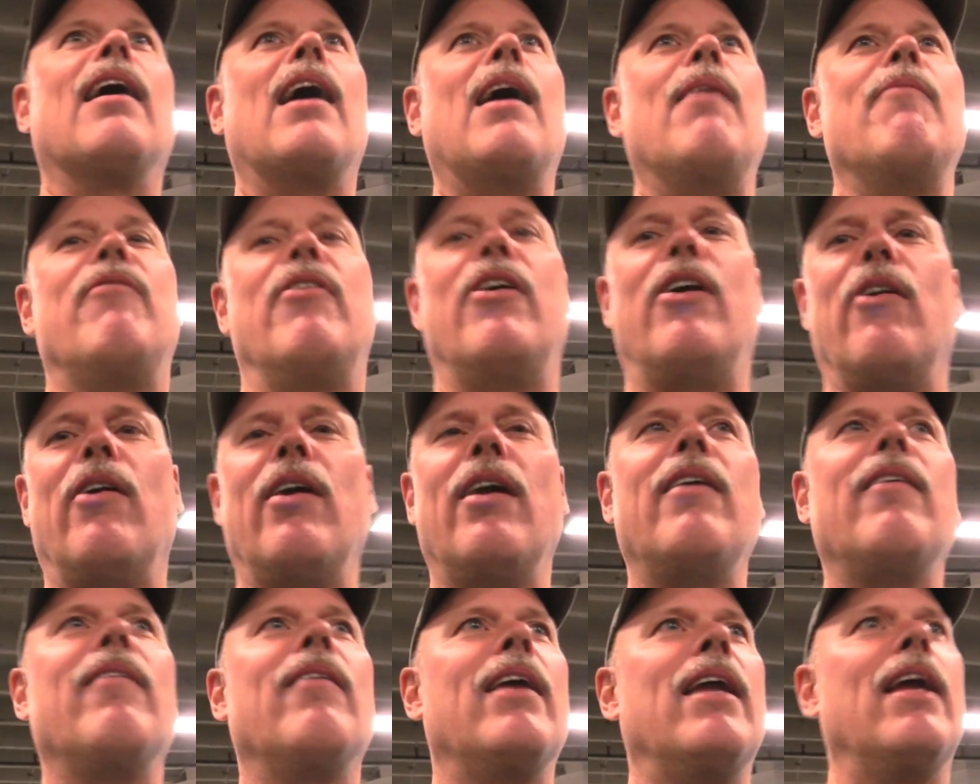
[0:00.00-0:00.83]
I'm
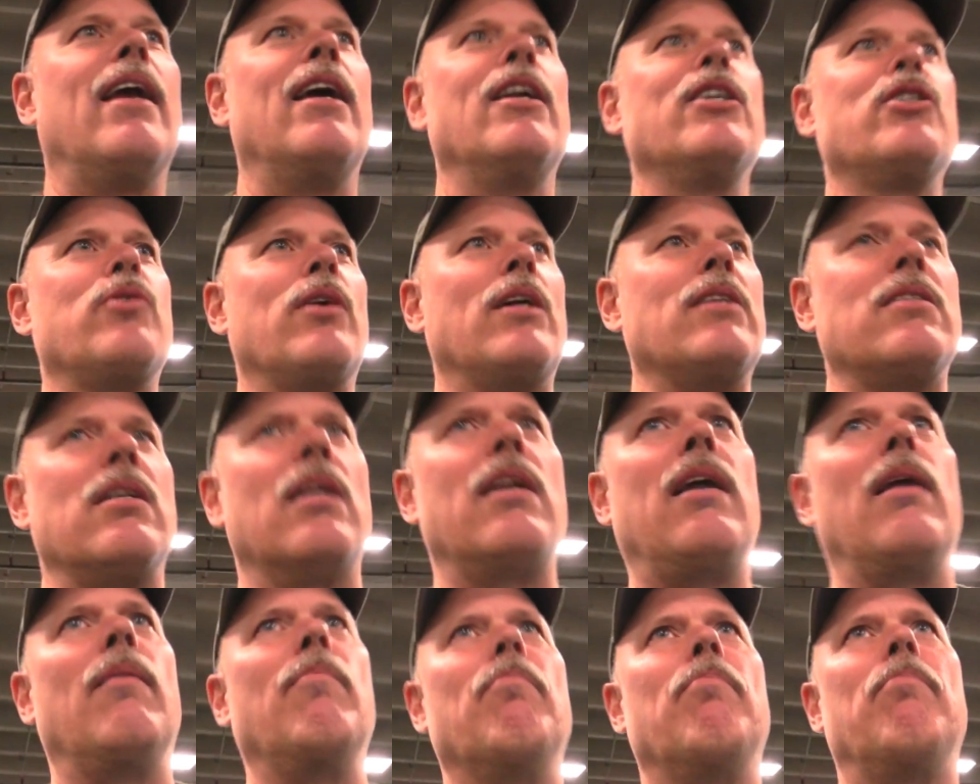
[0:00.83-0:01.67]
very
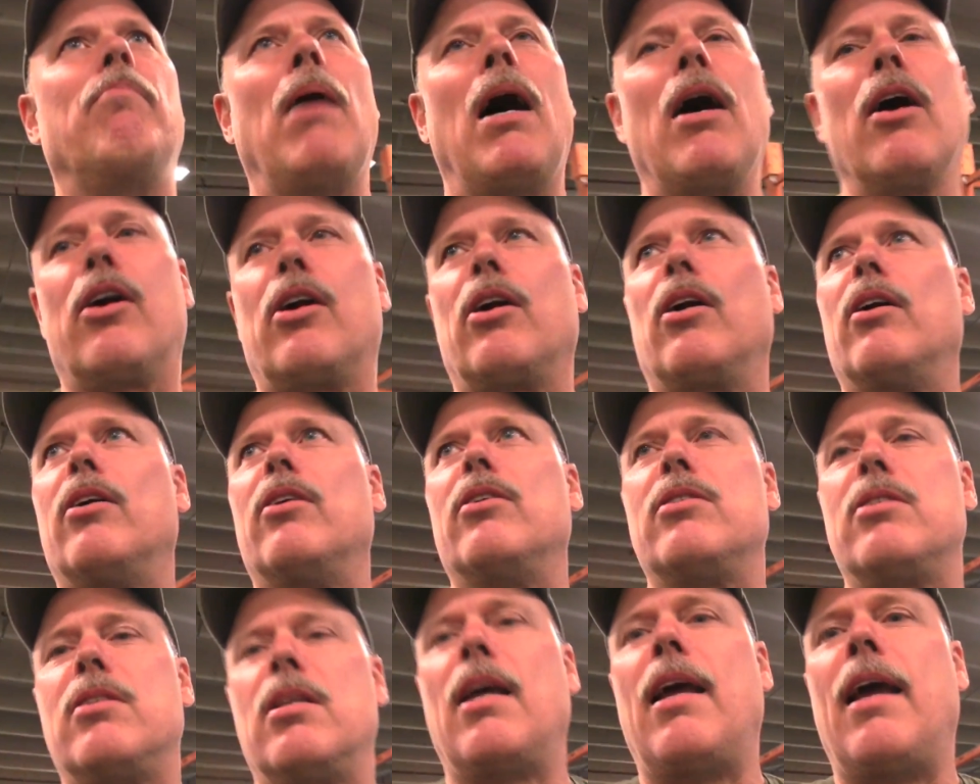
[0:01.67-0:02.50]
interested in
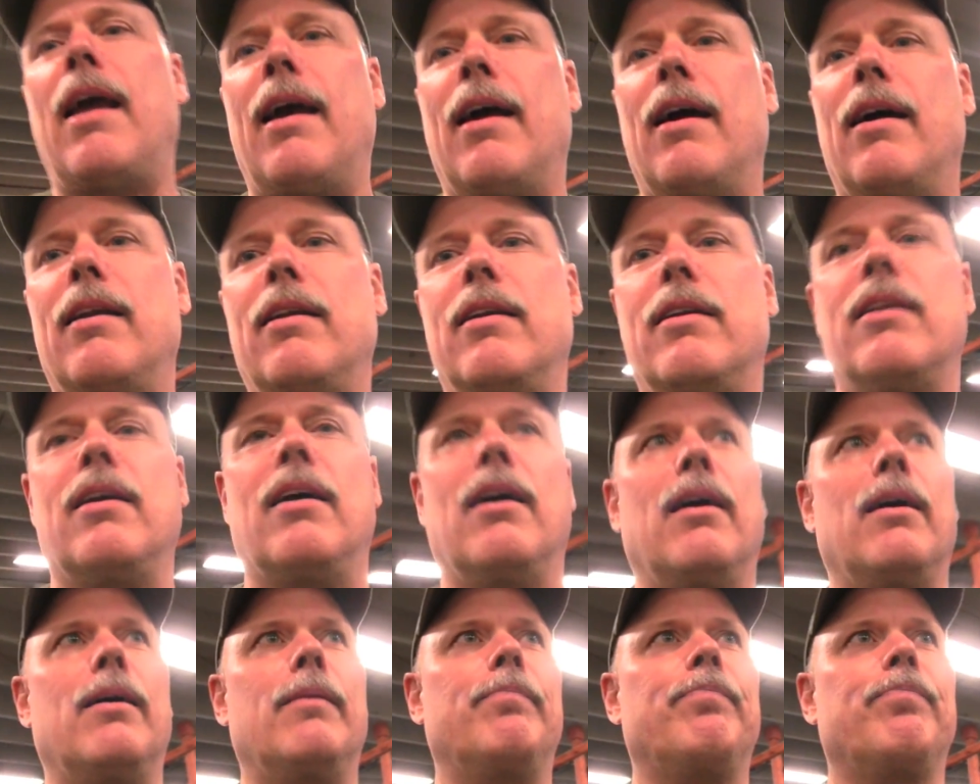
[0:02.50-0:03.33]
bunkers, and
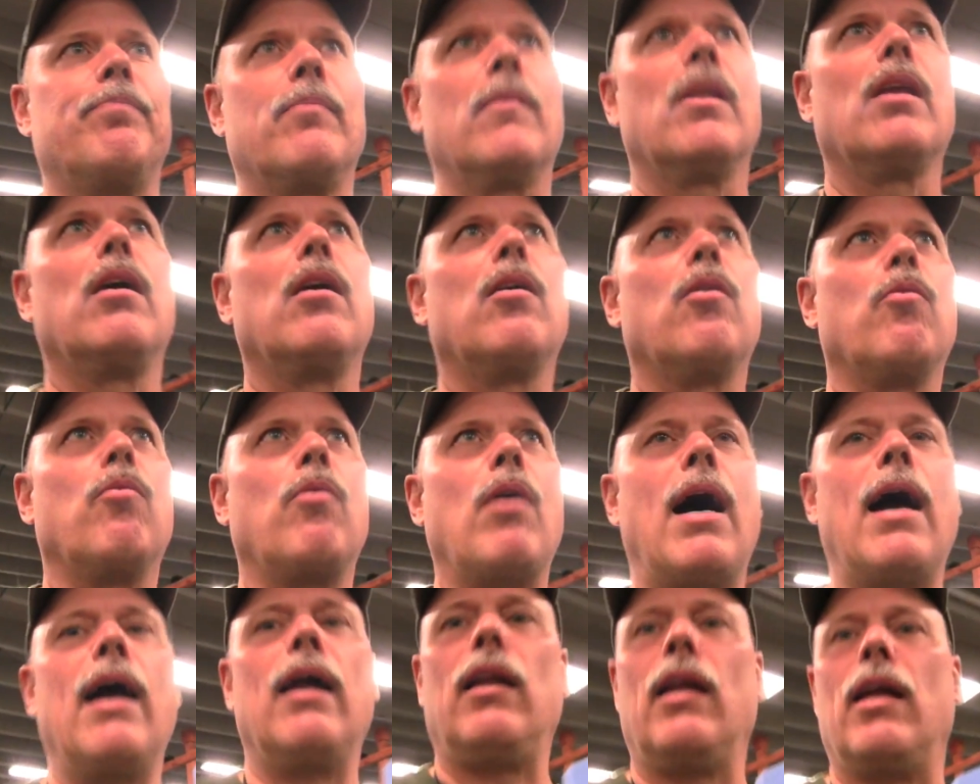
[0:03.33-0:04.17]
um,
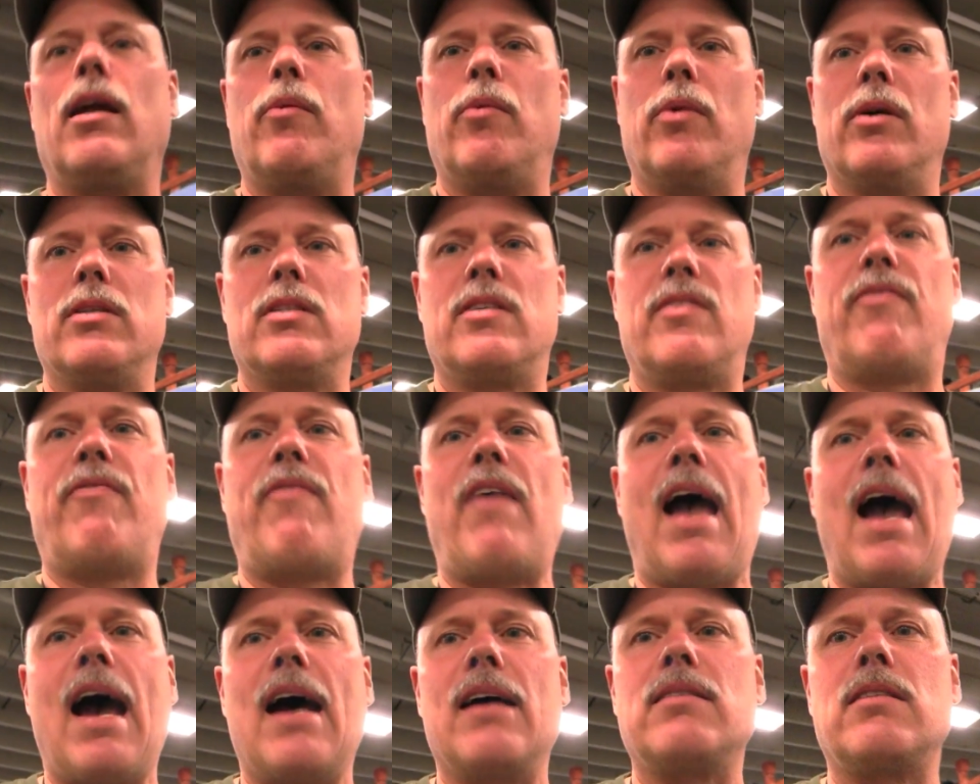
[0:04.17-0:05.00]
Riley was
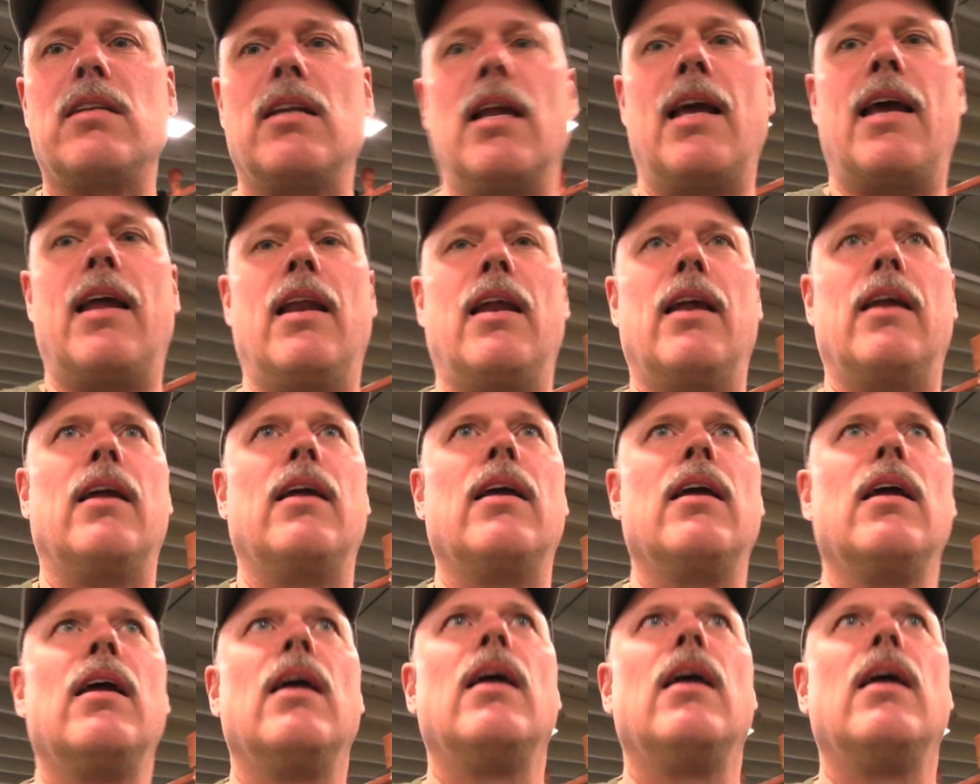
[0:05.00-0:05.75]
fascinating.